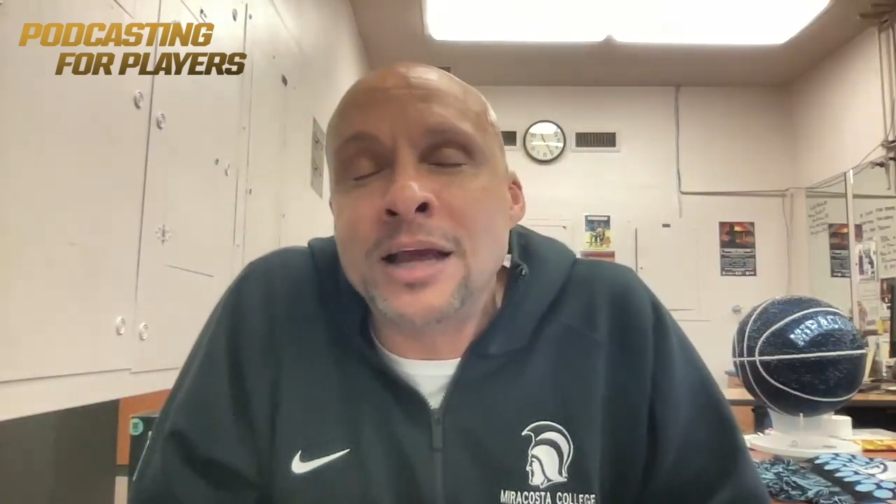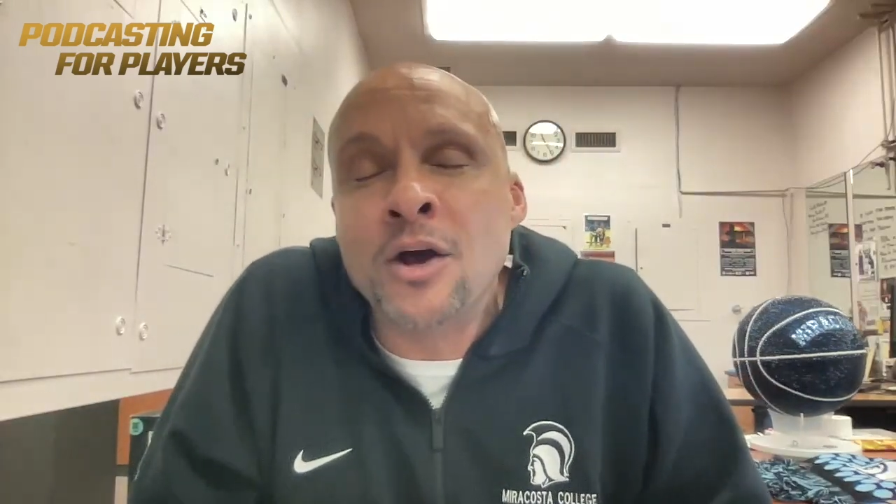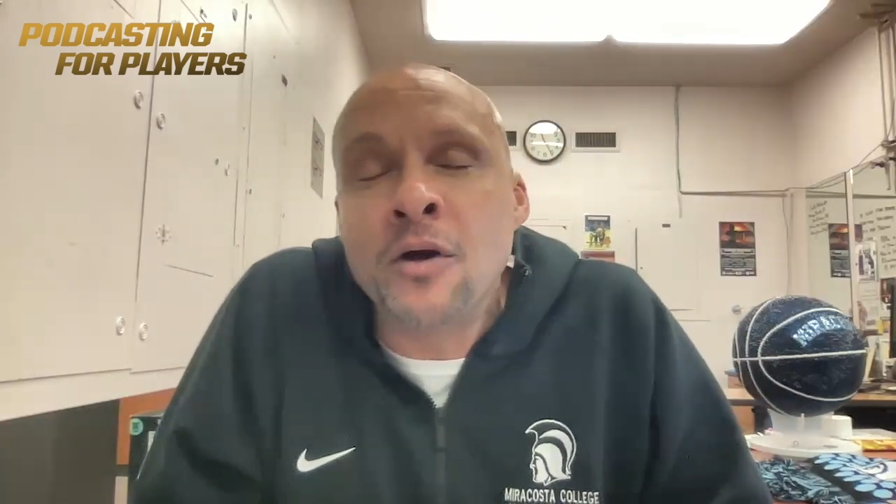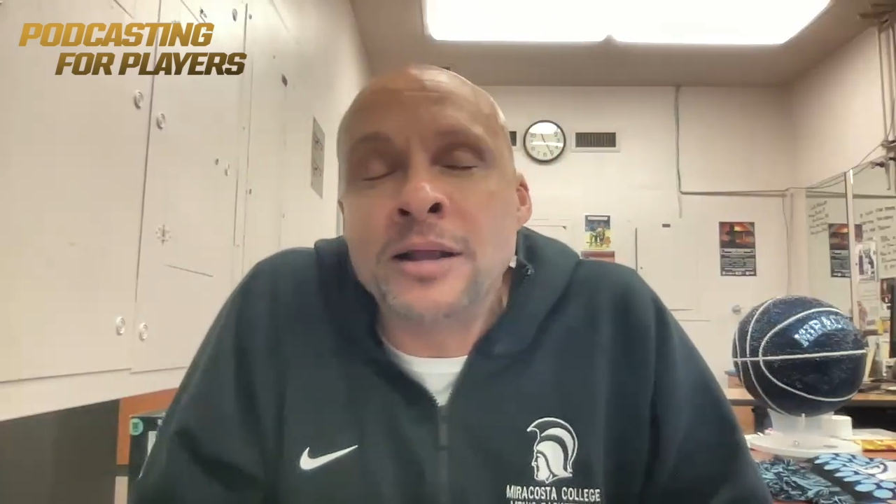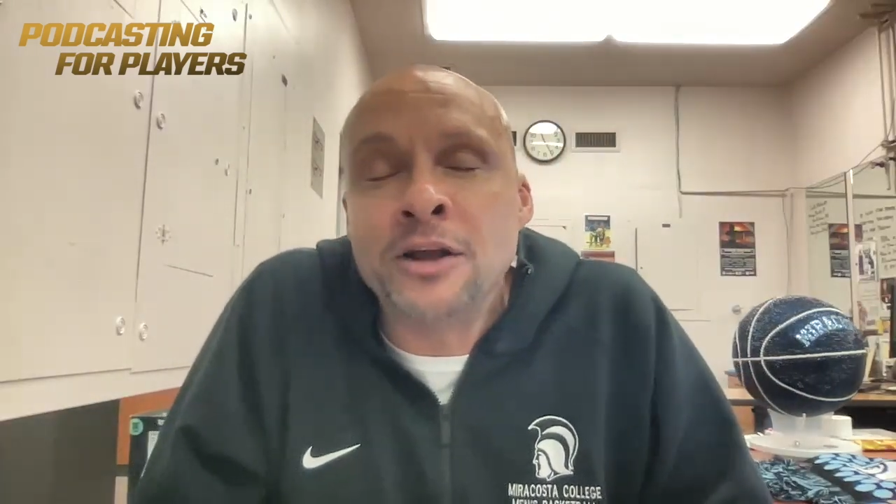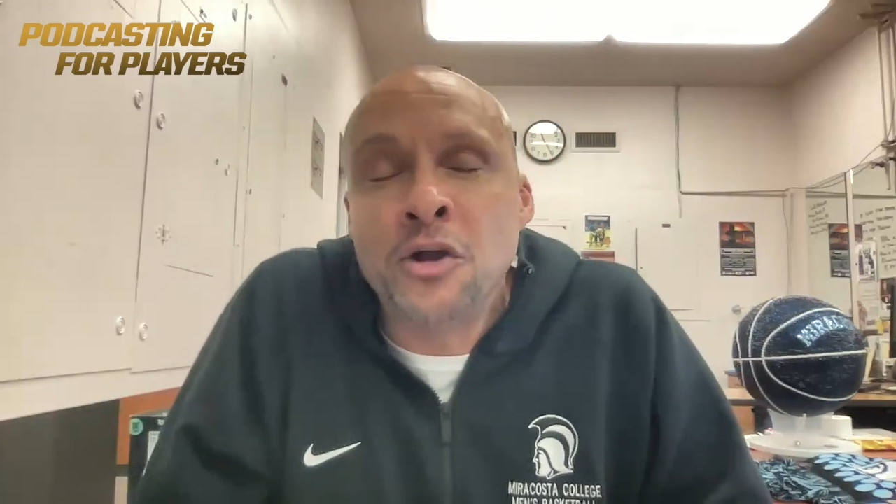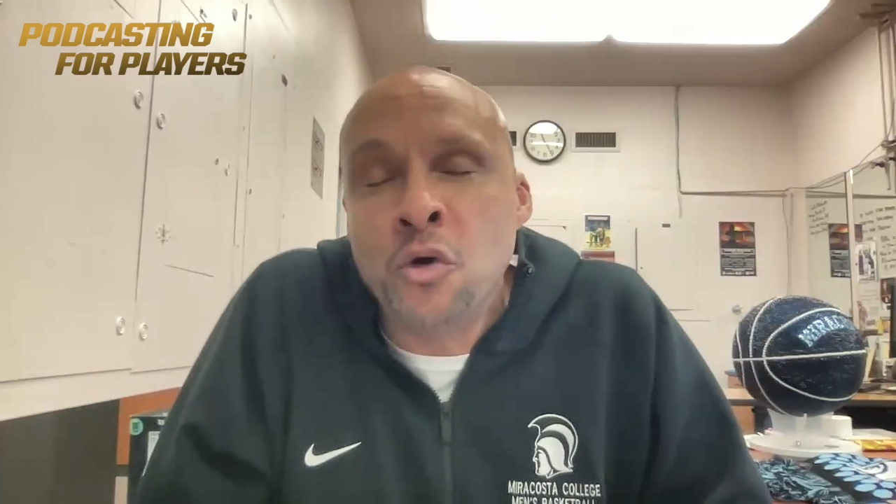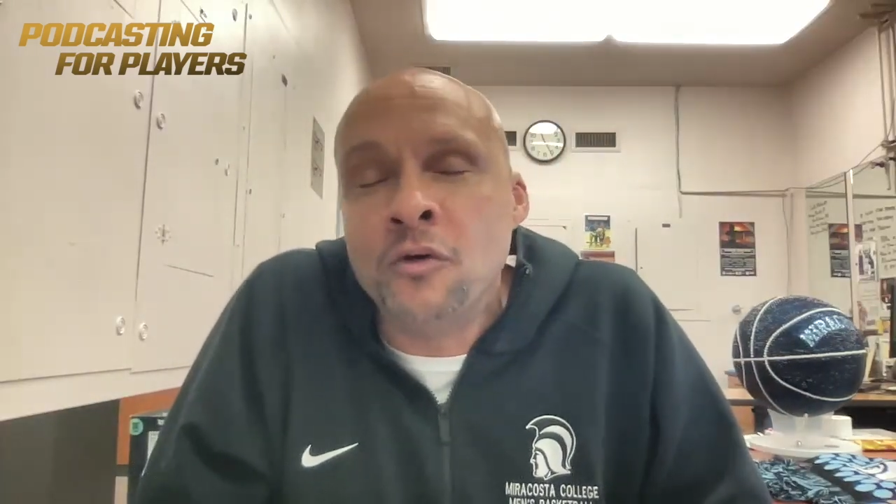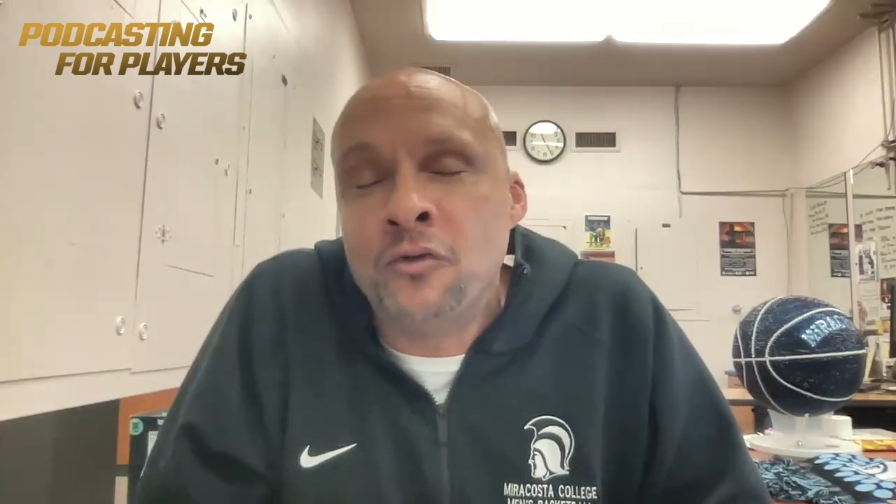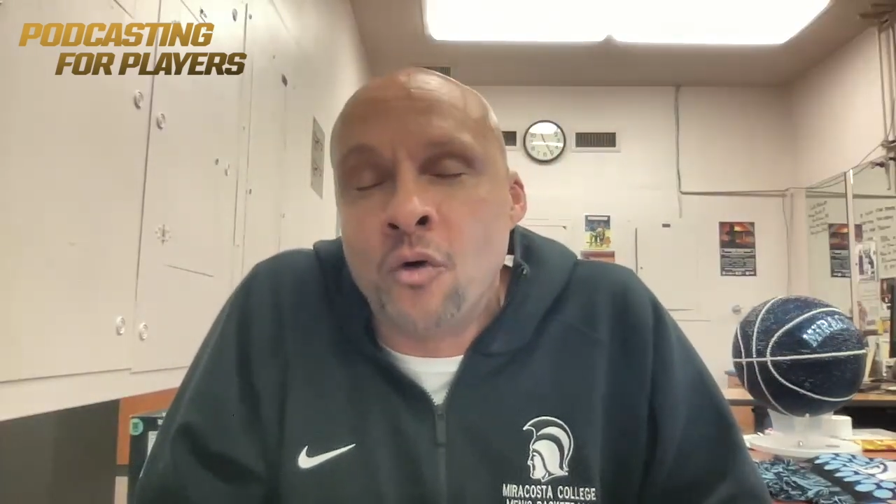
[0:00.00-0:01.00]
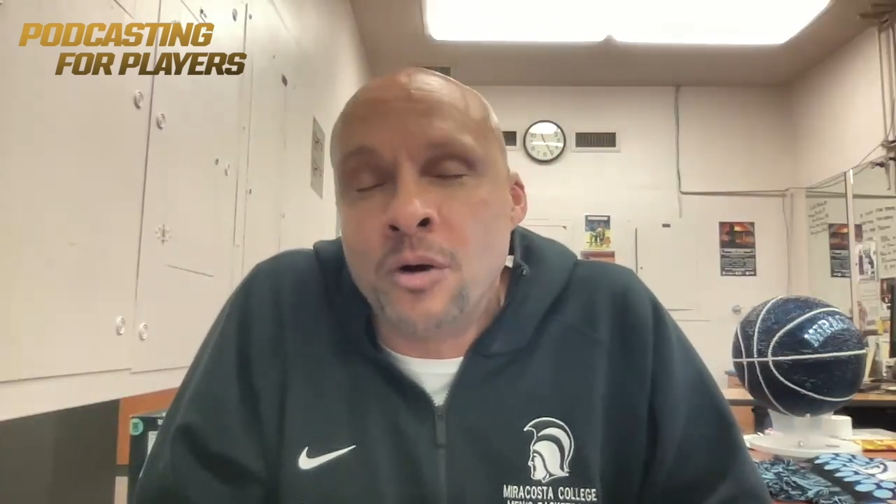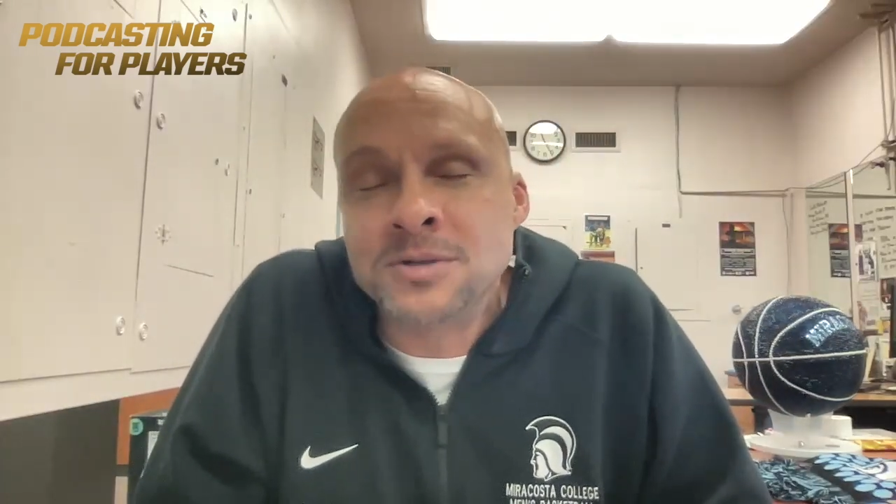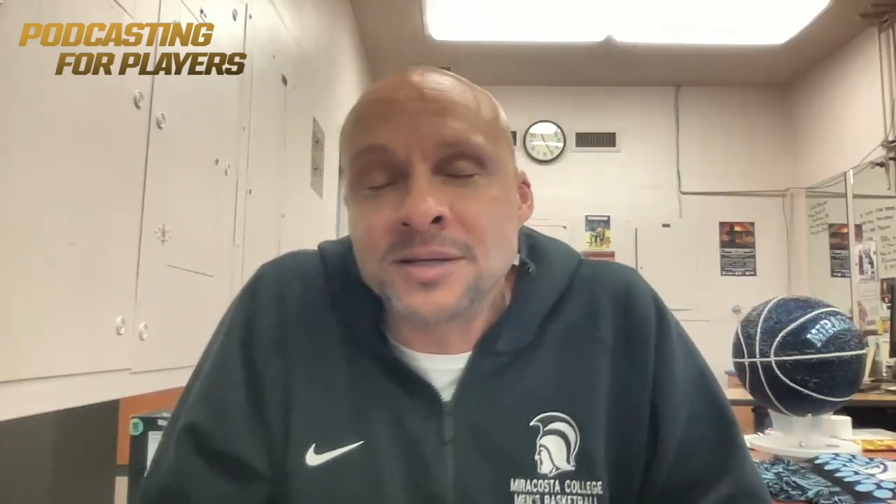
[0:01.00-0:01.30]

to go get their uniforms,